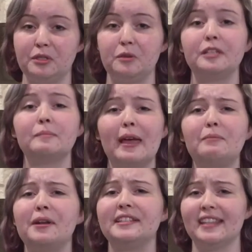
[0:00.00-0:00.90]
to explain
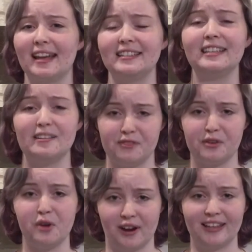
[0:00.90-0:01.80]
what it's like to live with a
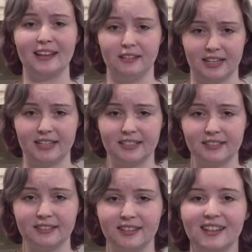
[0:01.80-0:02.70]
chronic illness.
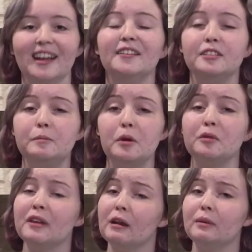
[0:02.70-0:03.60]
The Spoon
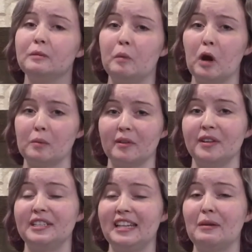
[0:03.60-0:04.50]
Theory was born when
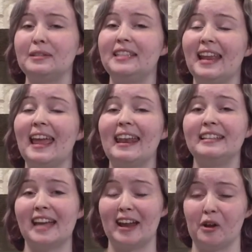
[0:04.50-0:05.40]
Christine was sitting in
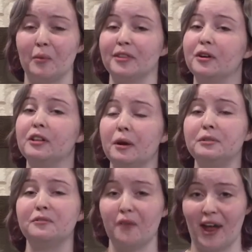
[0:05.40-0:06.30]
a diner with her
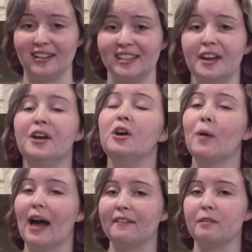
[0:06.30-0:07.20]
close friend, who
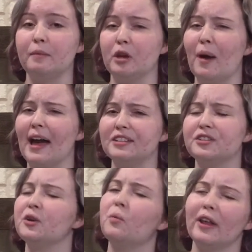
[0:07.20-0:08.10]
out of the blue asked
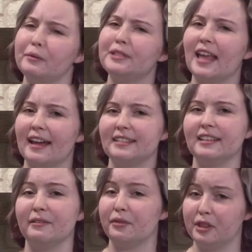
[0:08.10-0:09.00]
her what it was like to
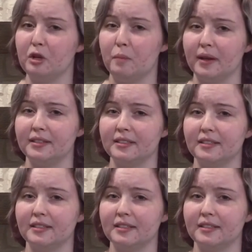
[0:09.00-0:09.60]
live with lupus.